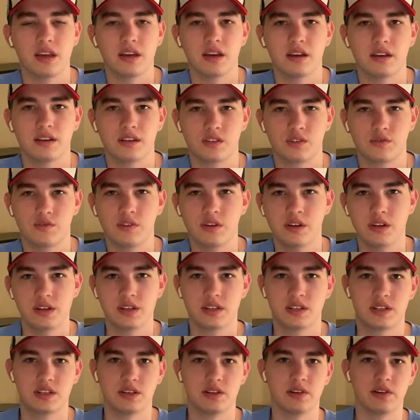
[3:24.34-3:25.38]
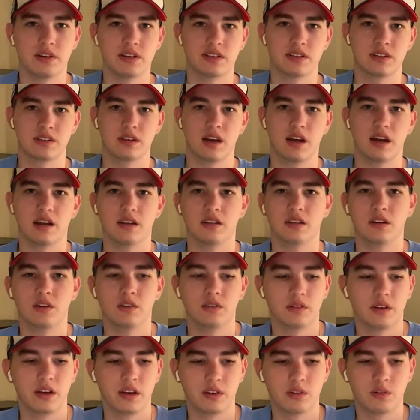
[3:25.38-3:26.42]
Xfinity Series,
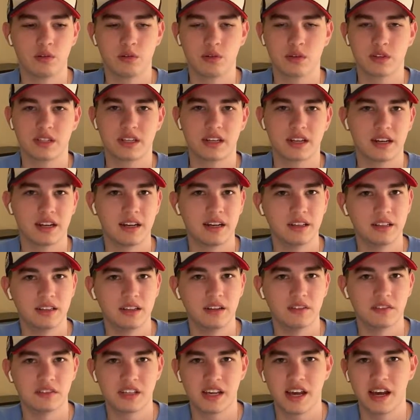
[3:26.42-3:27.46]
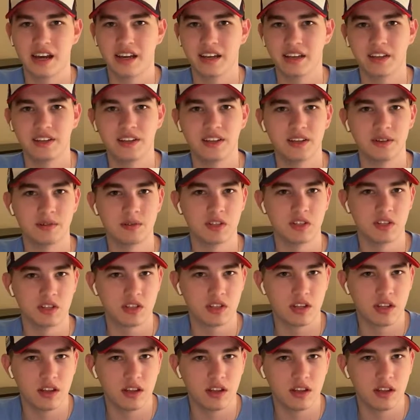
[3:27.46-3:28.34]
of course I gotta love Ty Gibbs'